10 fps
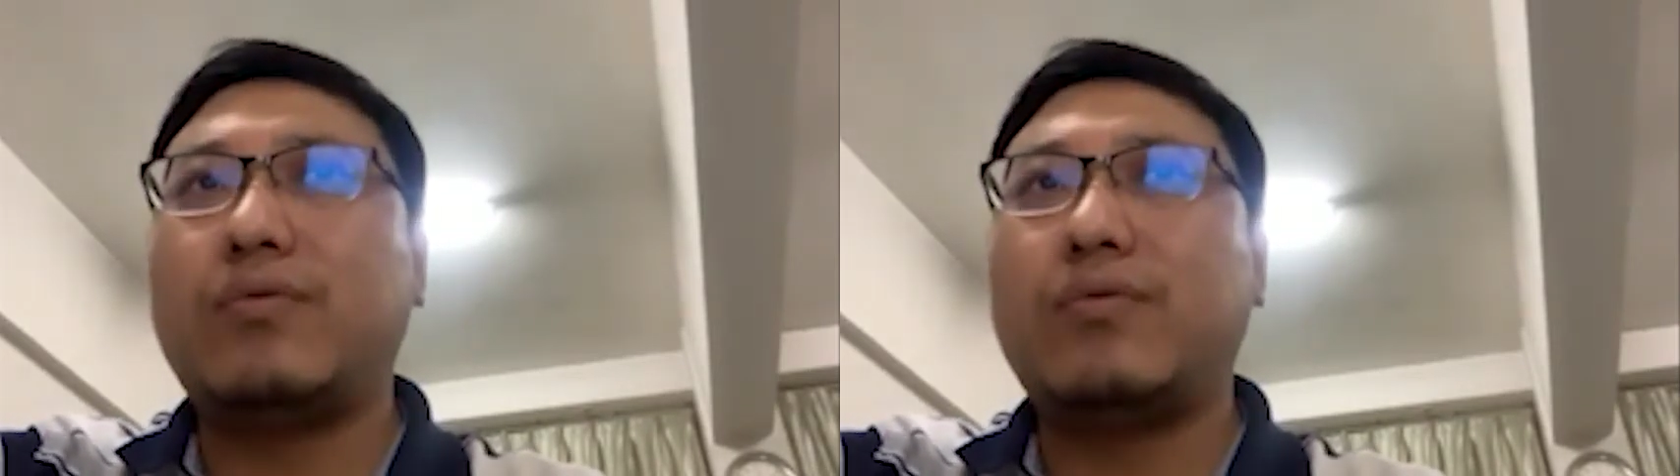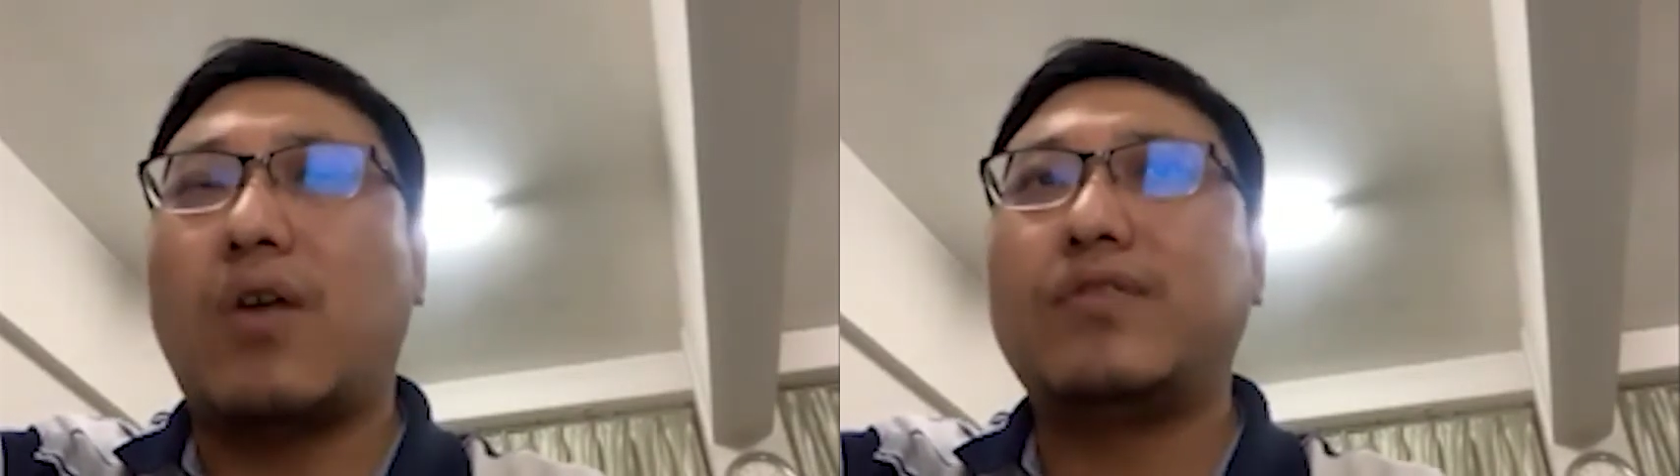
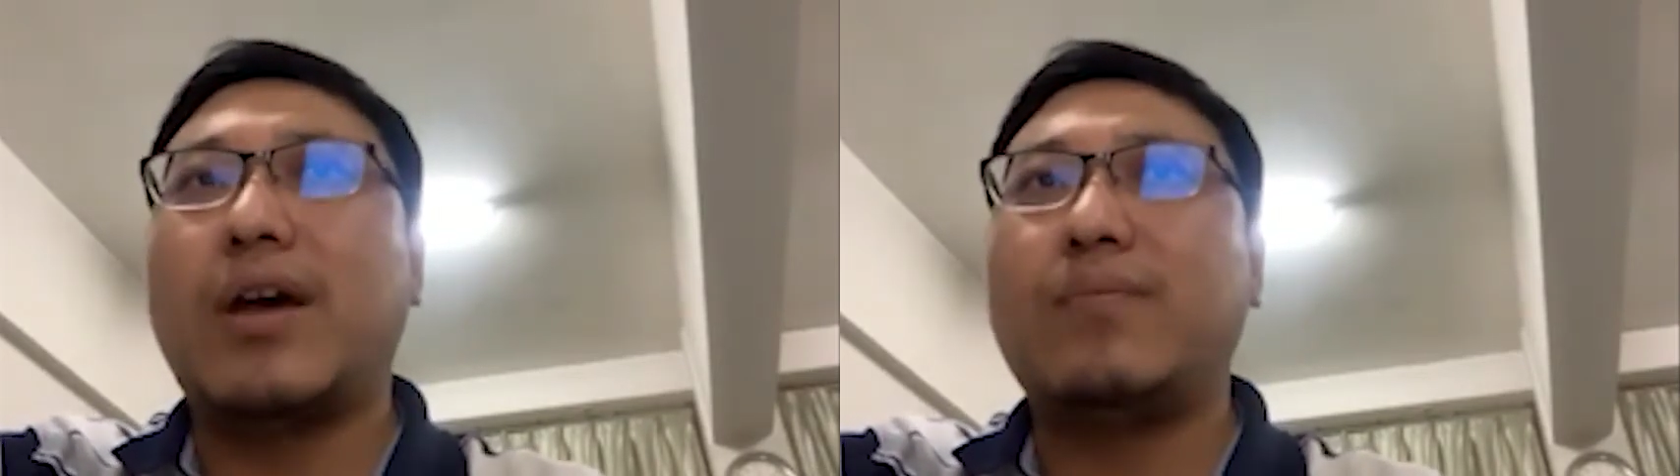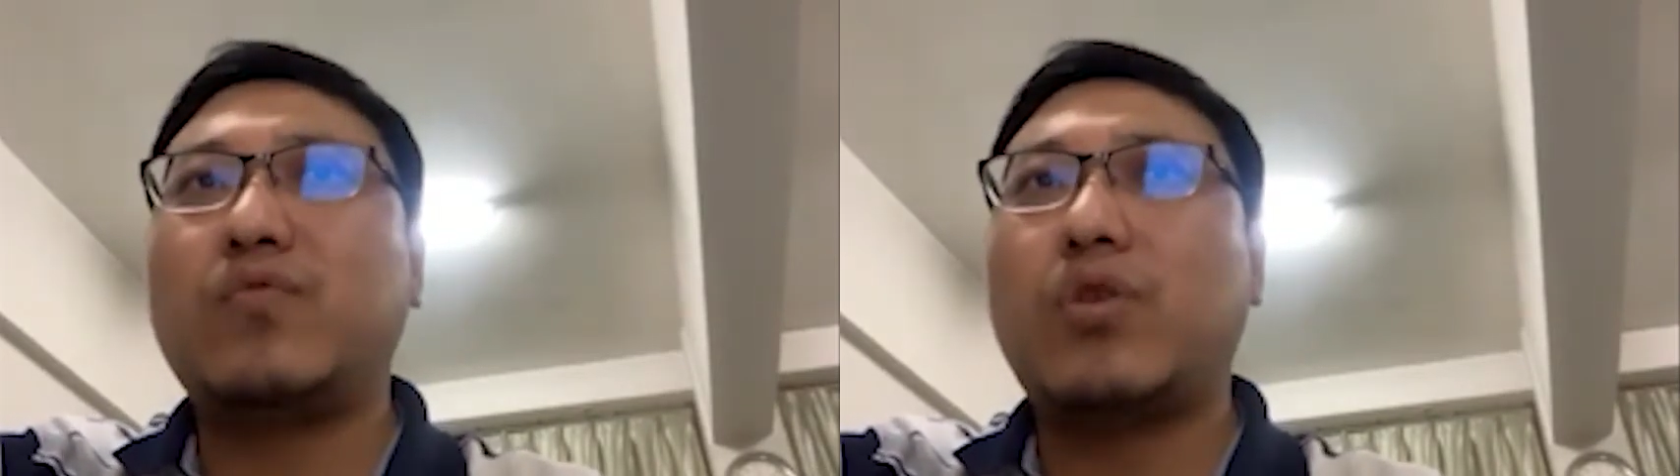of
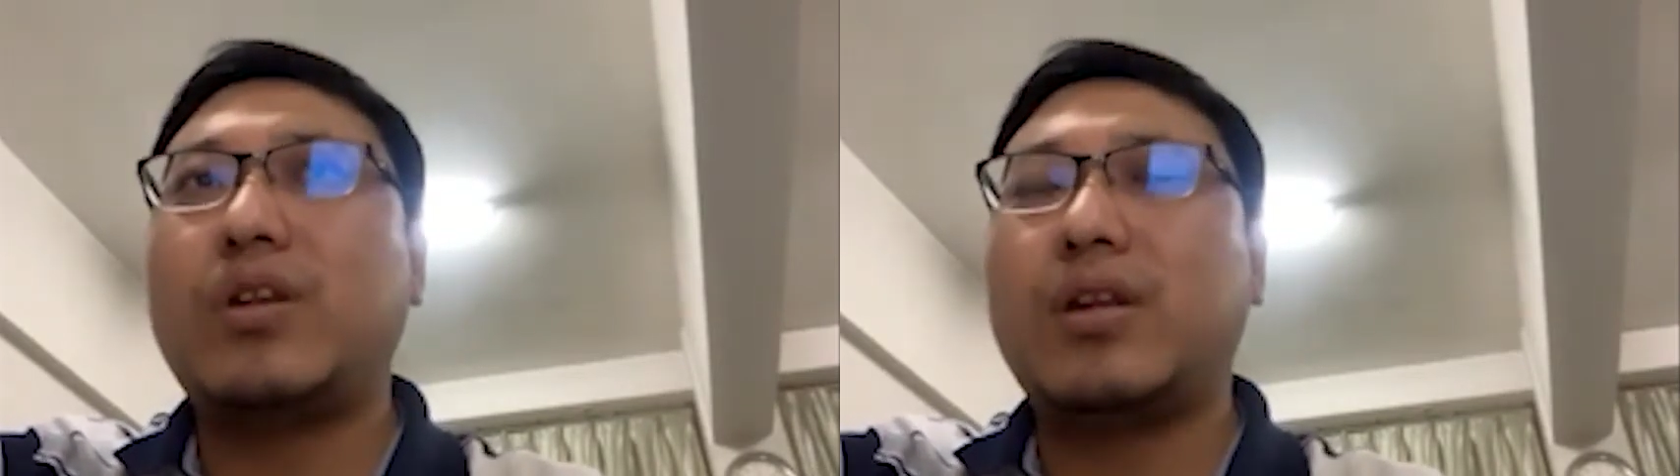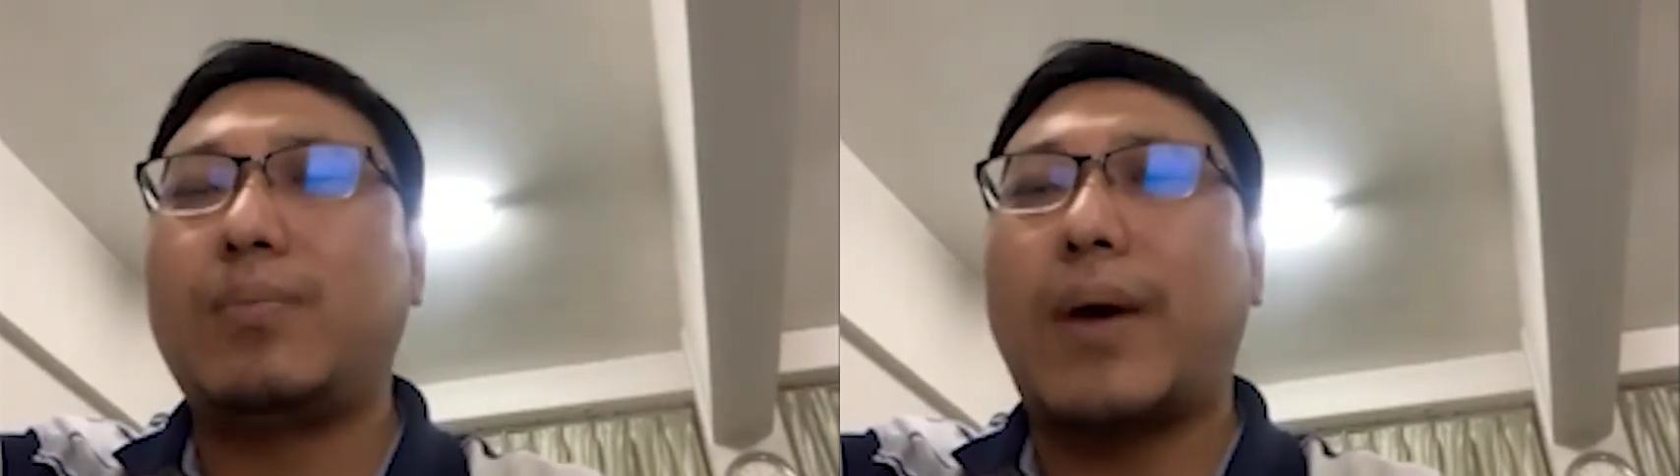them
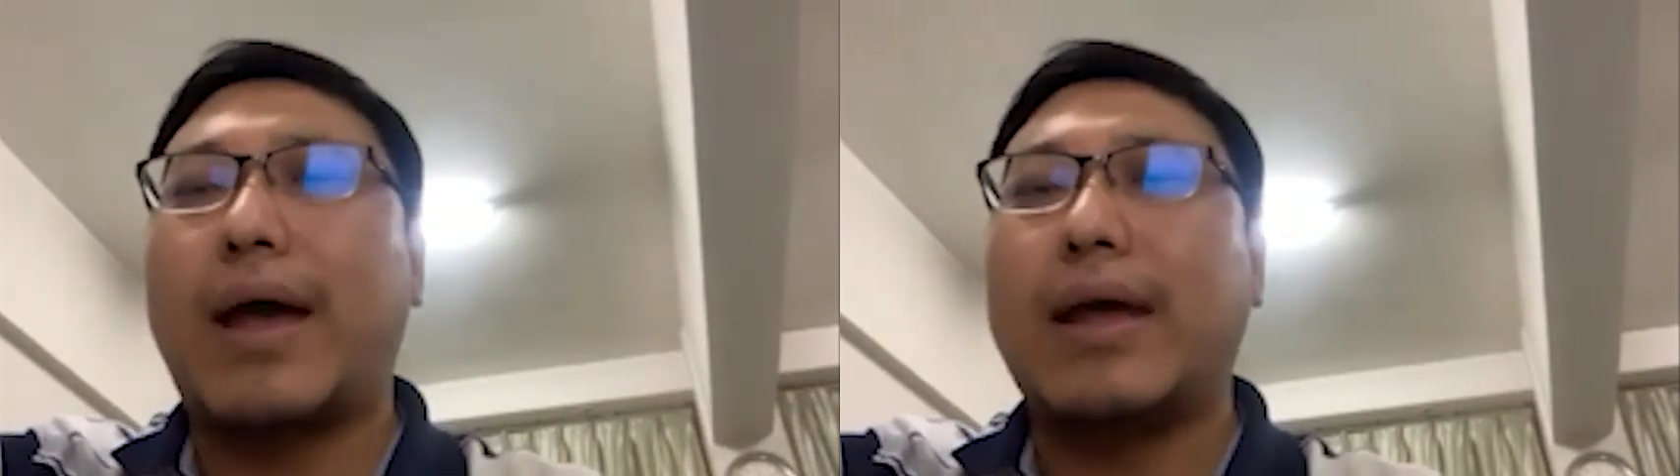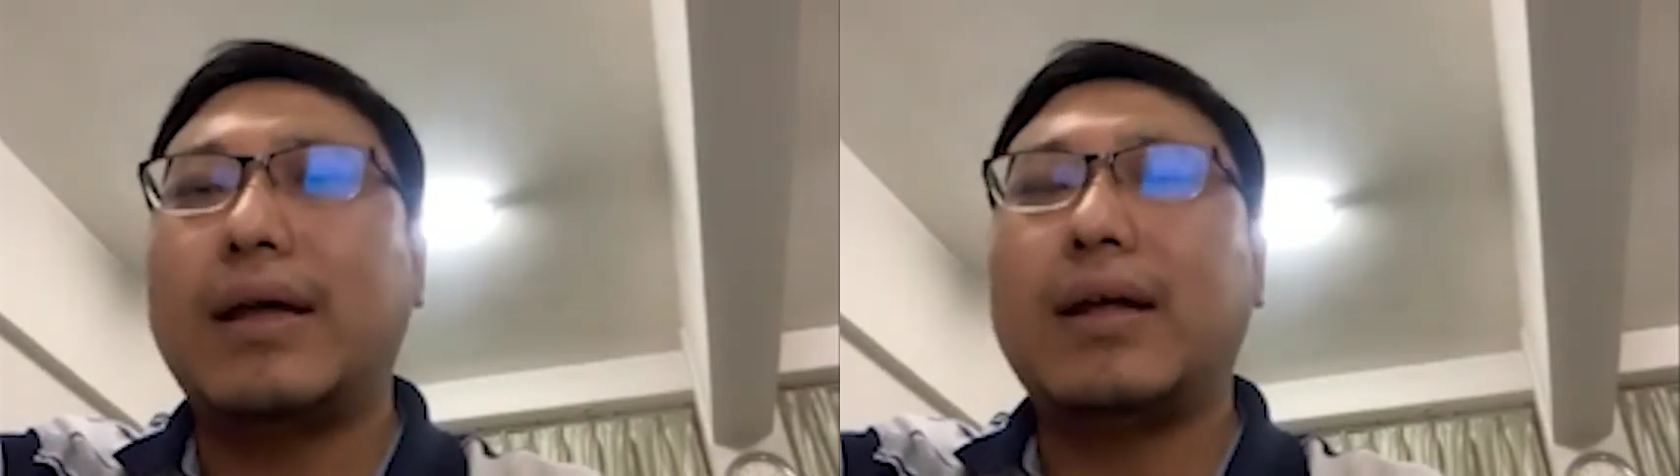treated by